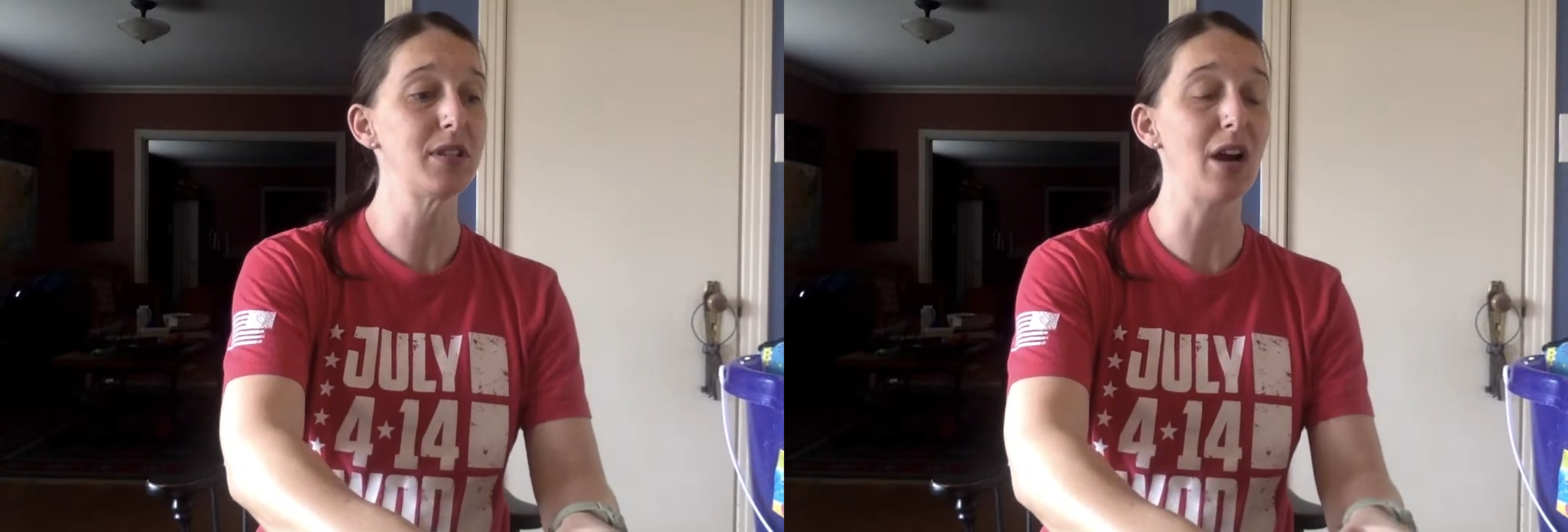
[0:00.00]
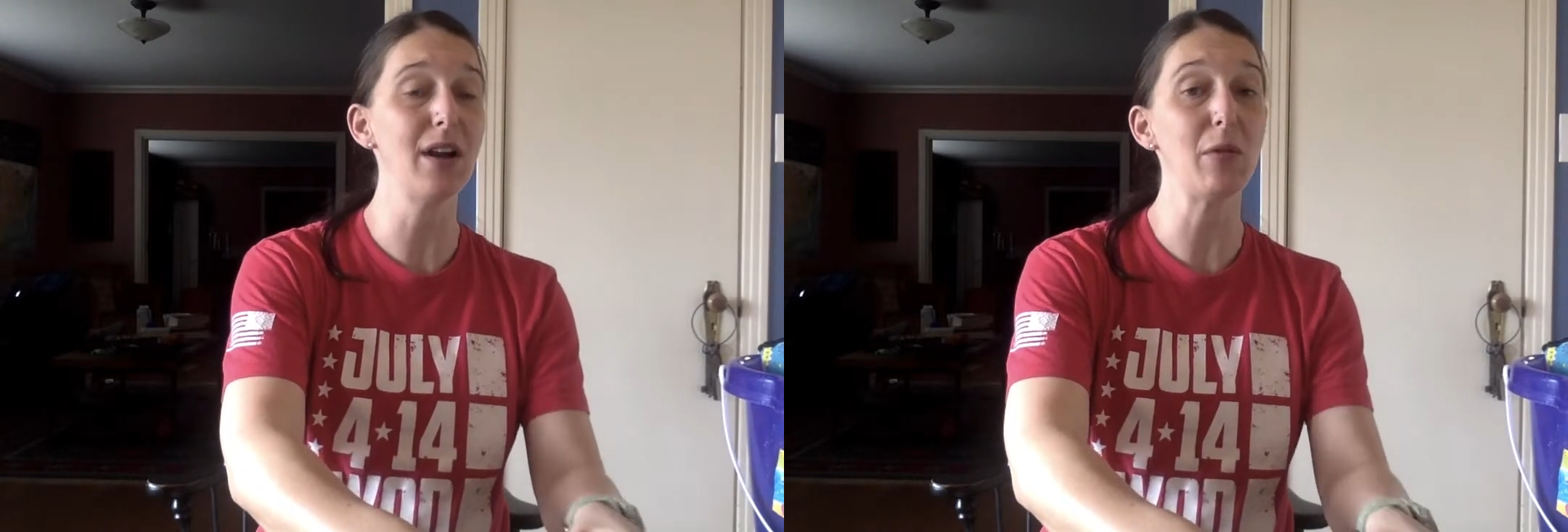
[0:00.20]

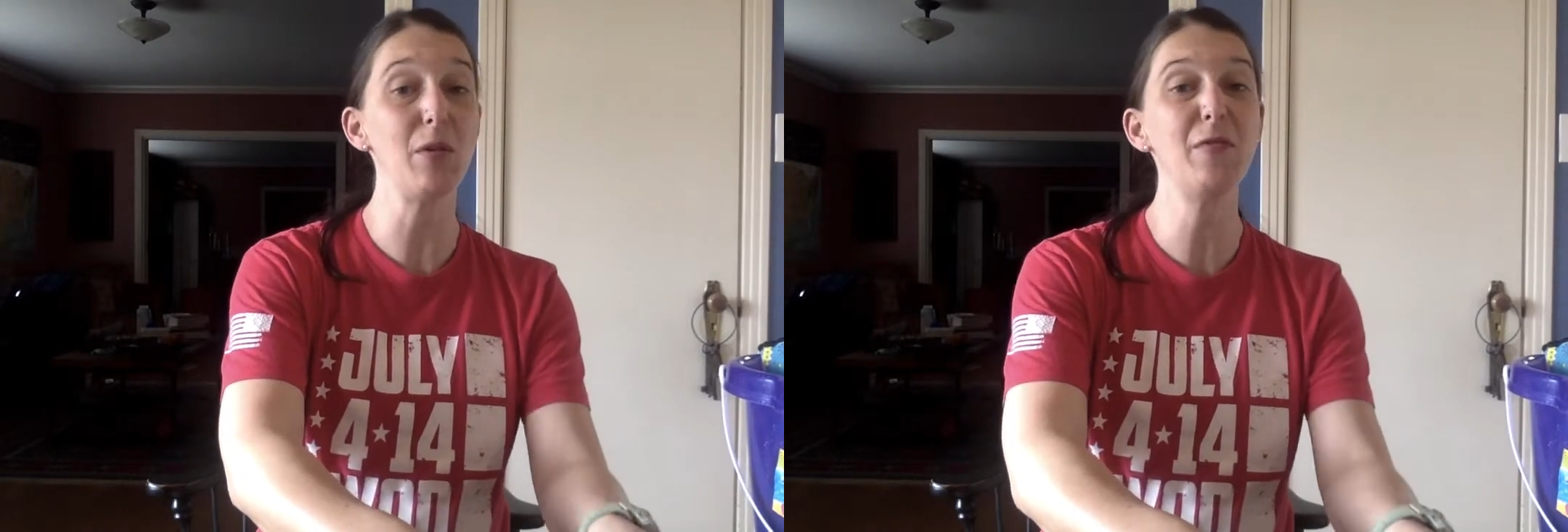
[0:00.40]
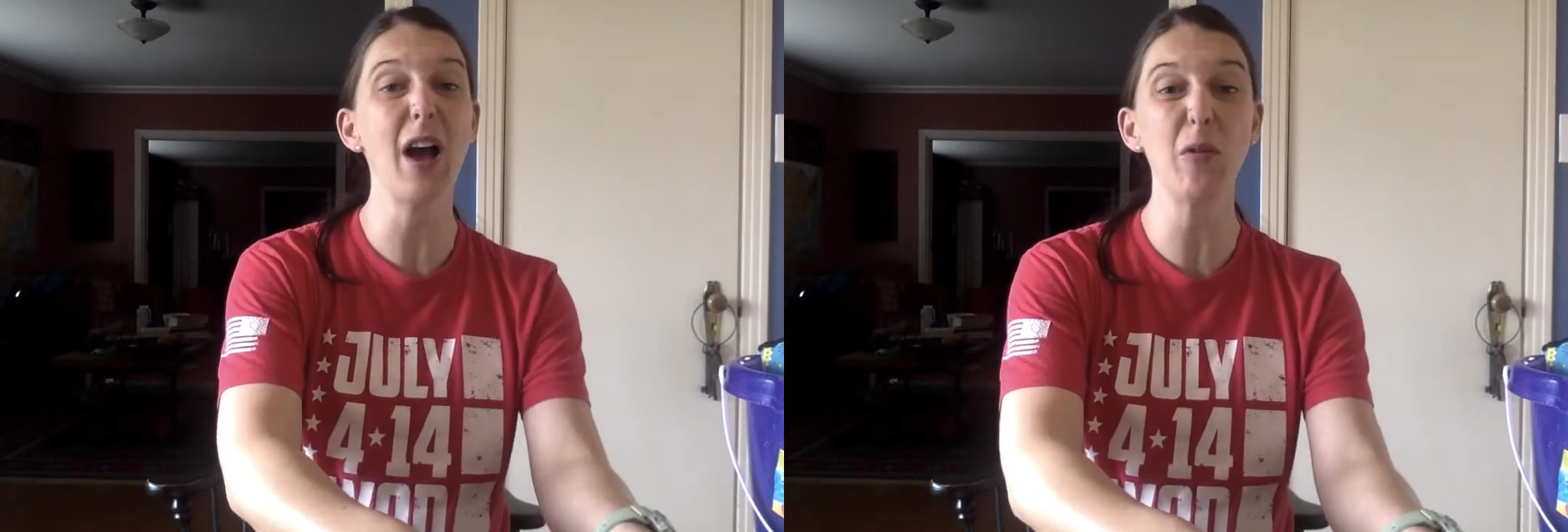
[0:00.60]
All right,
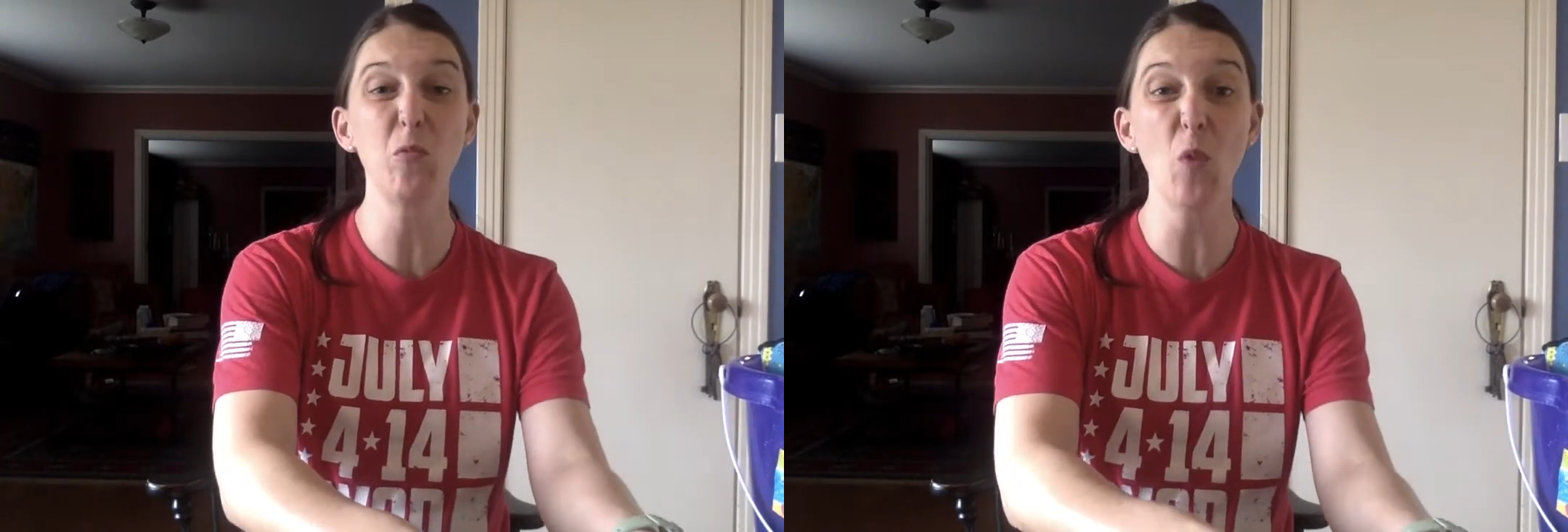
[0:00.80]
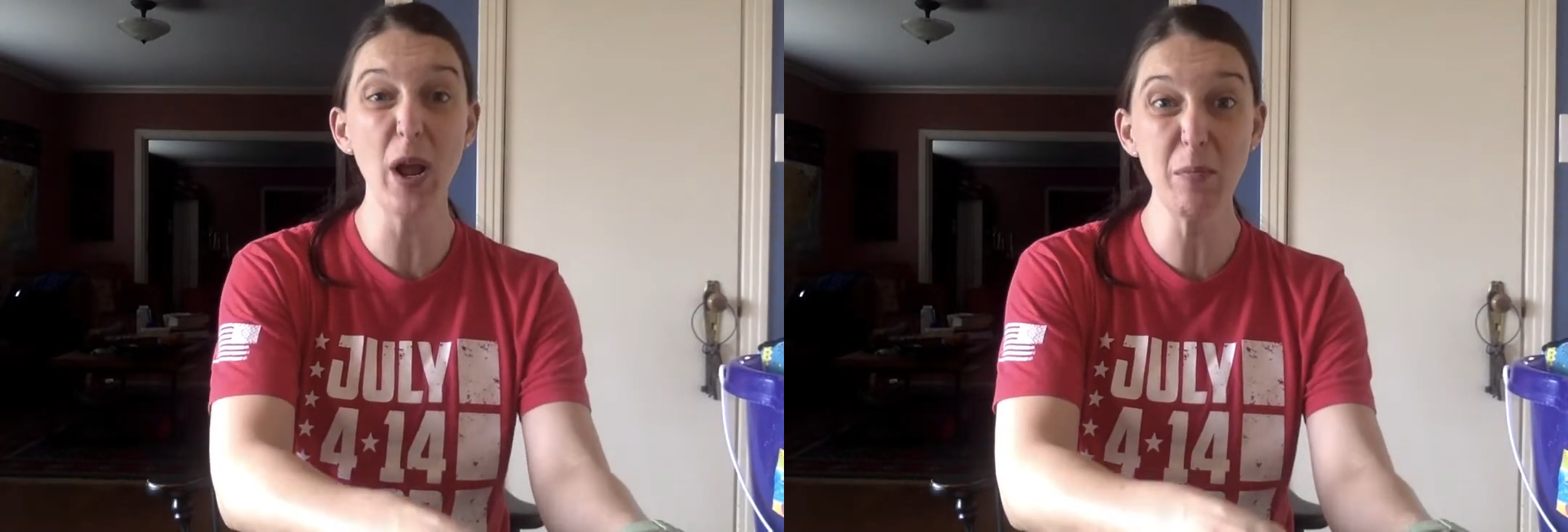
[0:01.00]
we've got
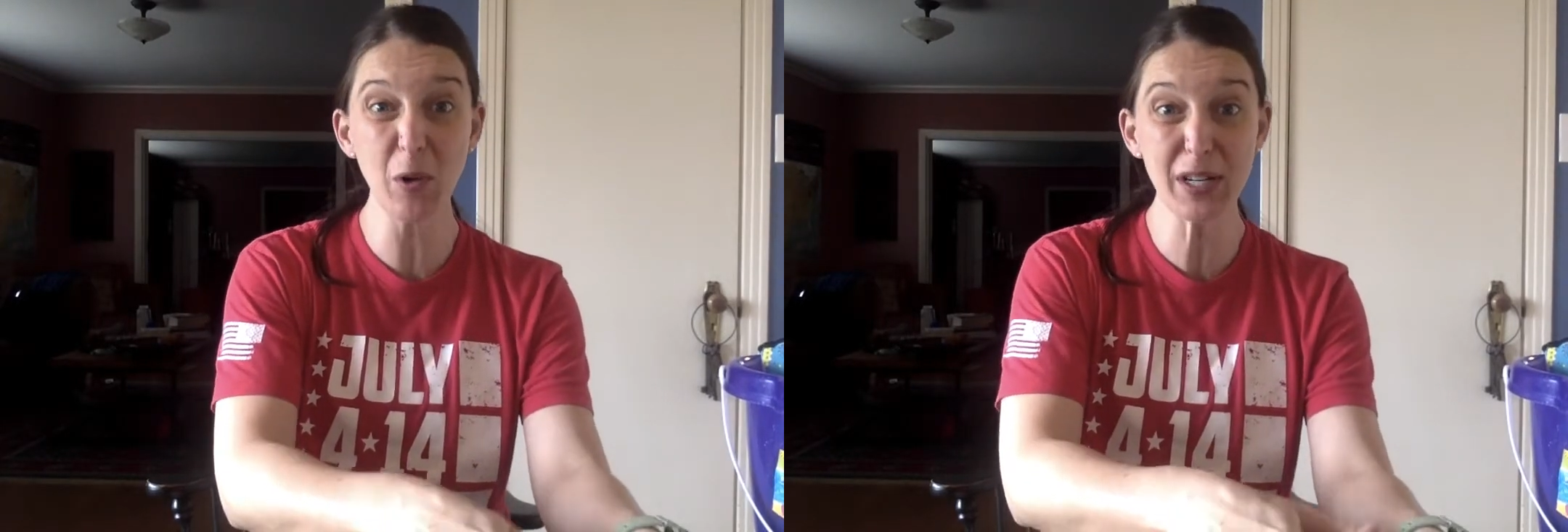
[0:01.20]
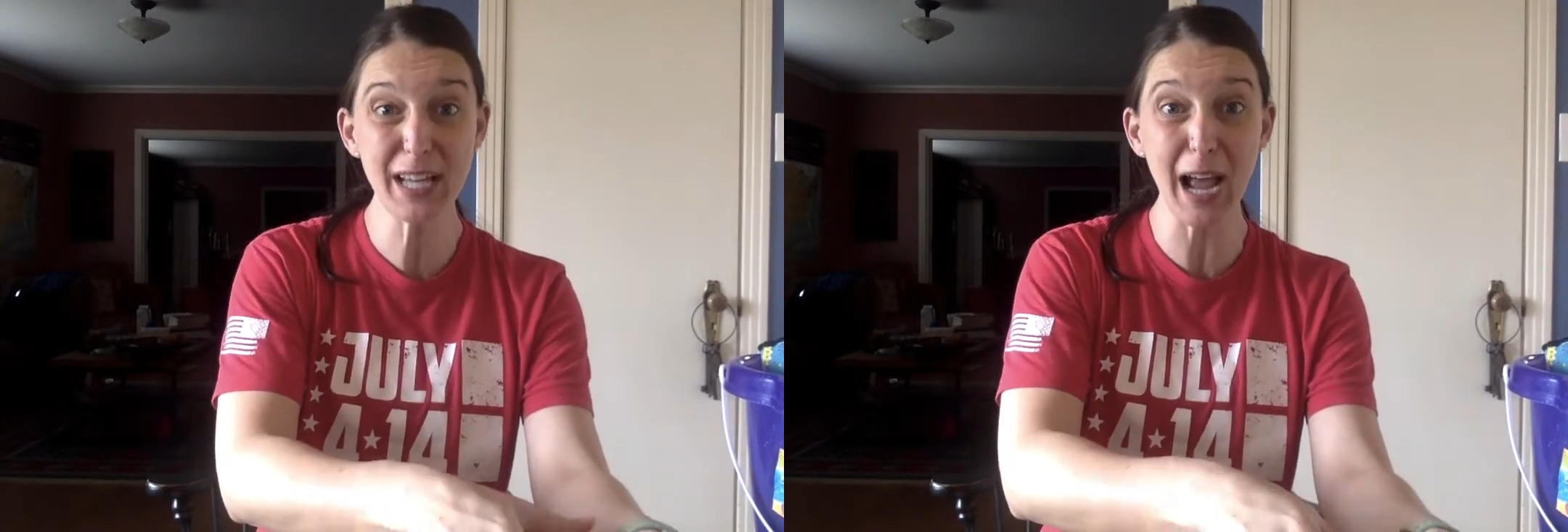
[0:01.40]
one
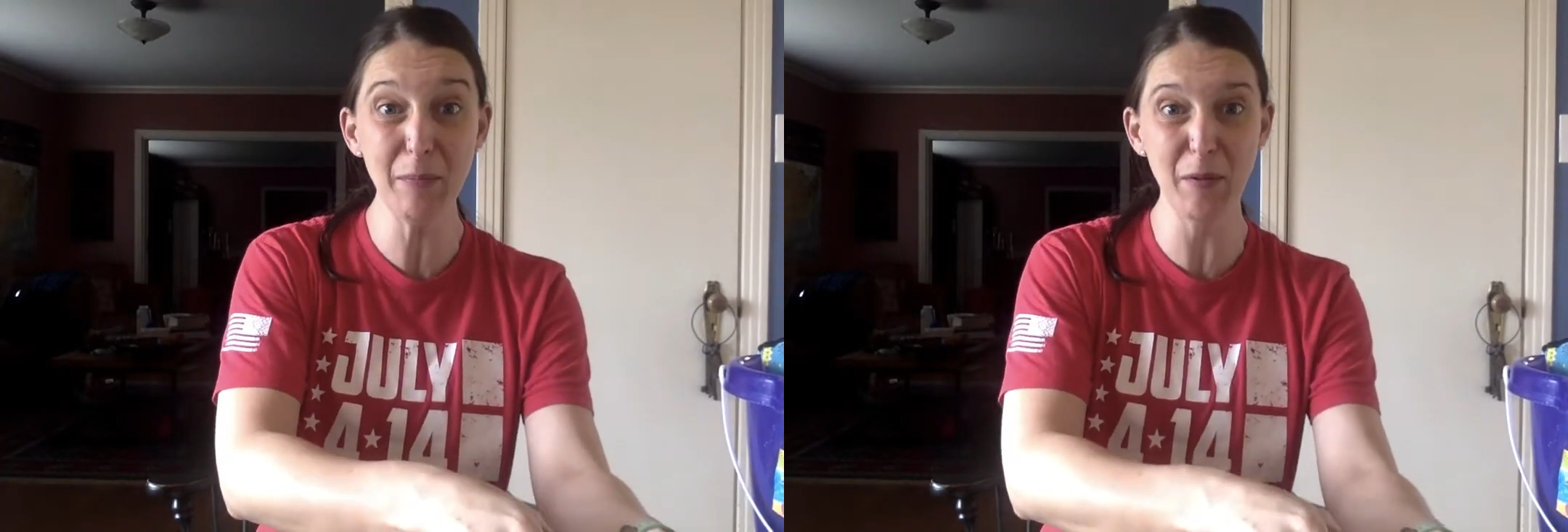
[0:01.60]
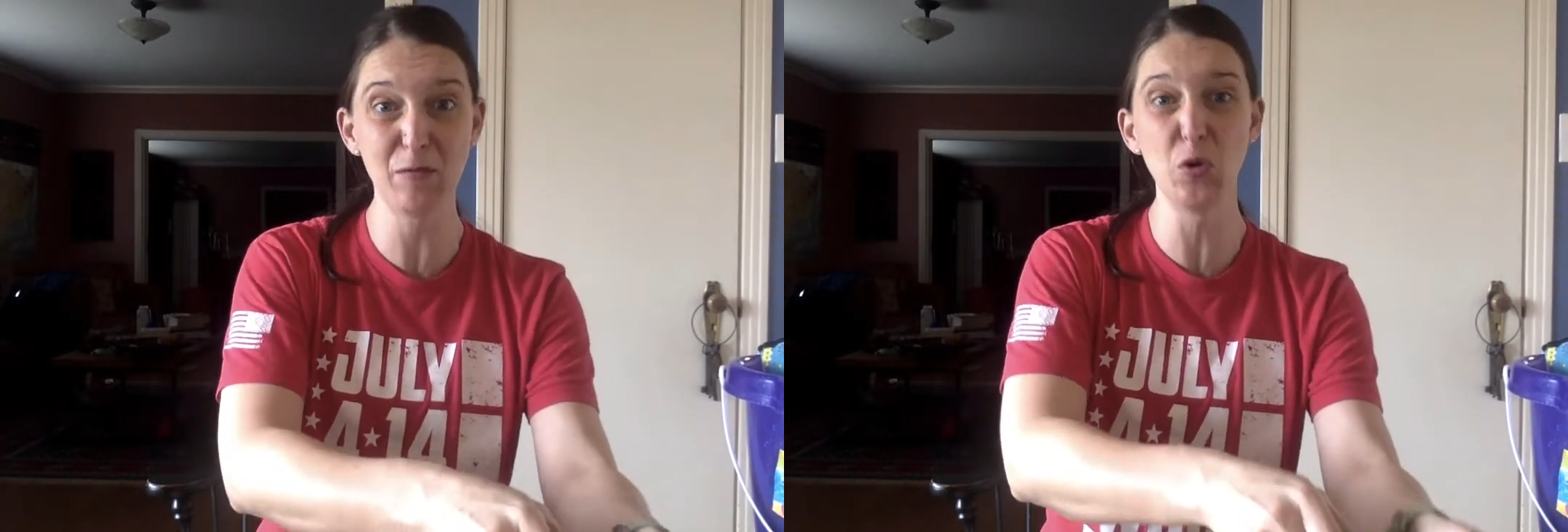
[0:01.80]
more
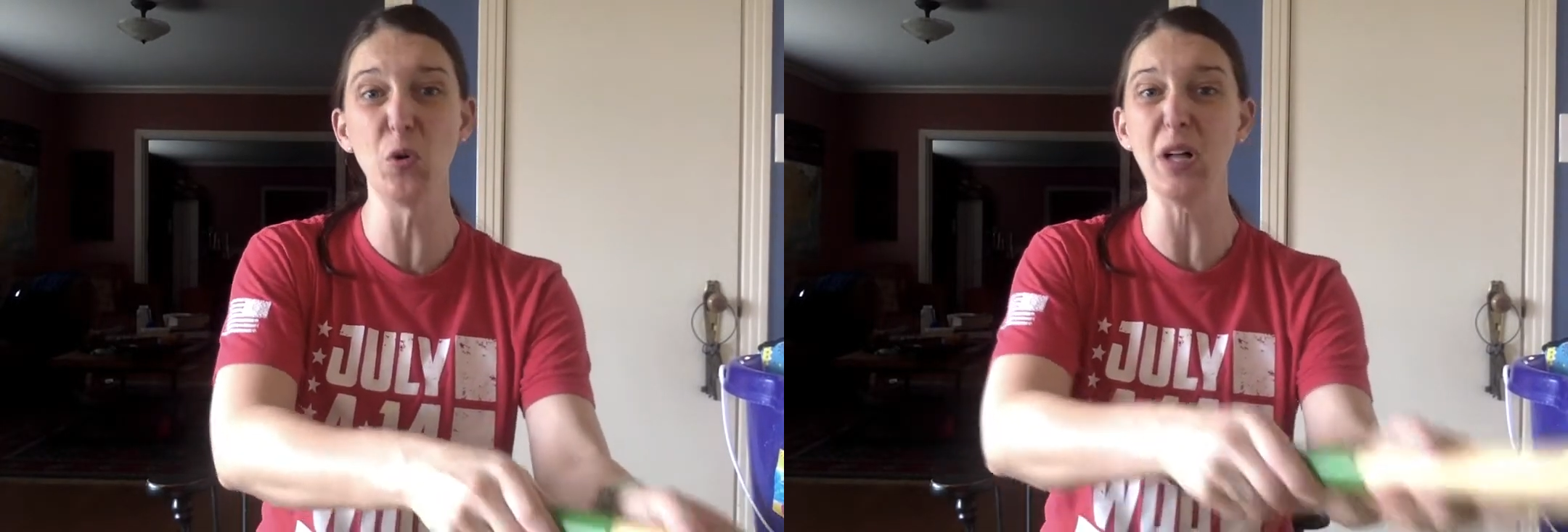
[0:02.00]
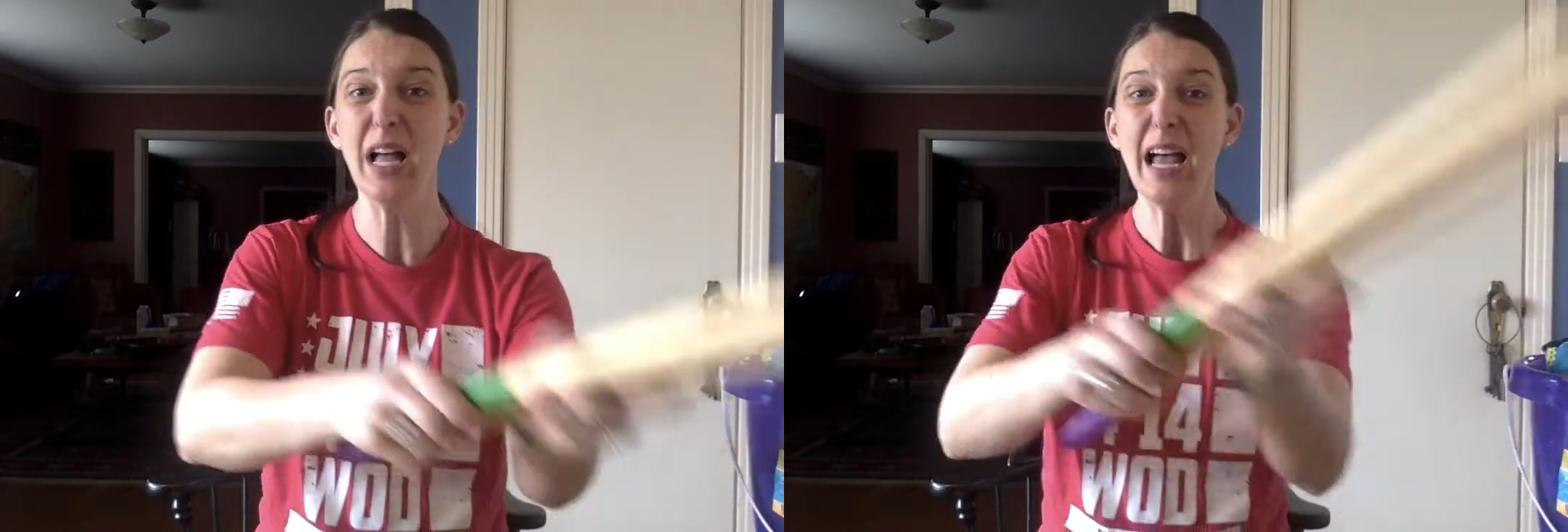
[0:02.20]
type of
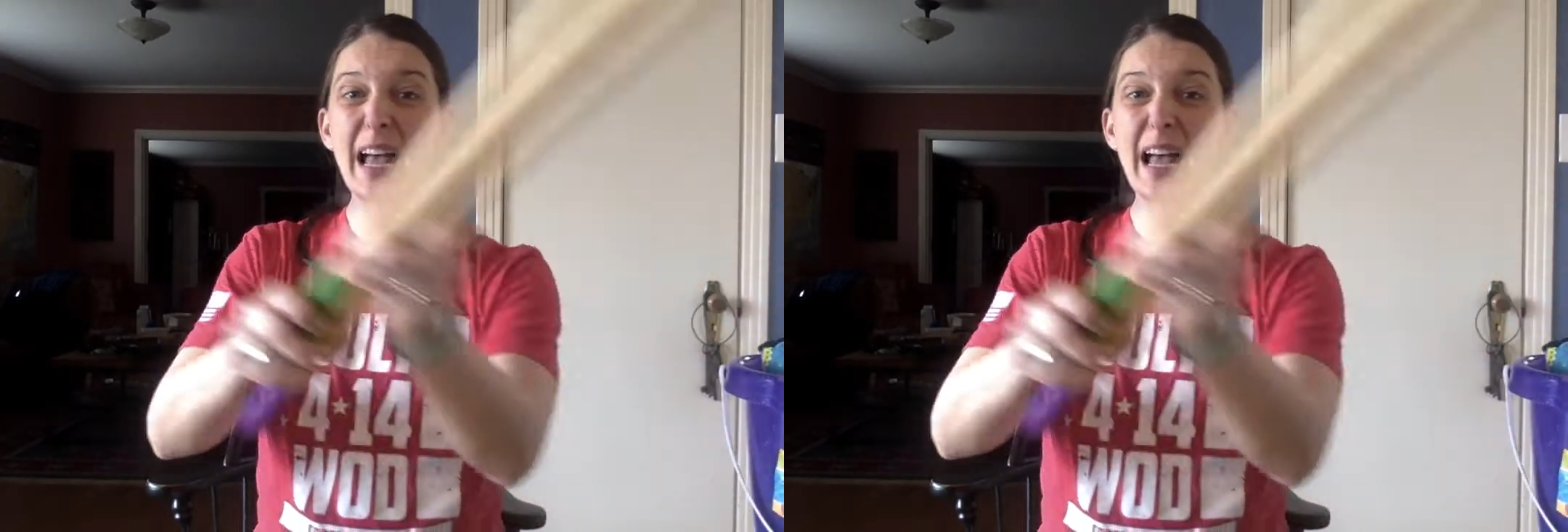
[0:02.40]
tool.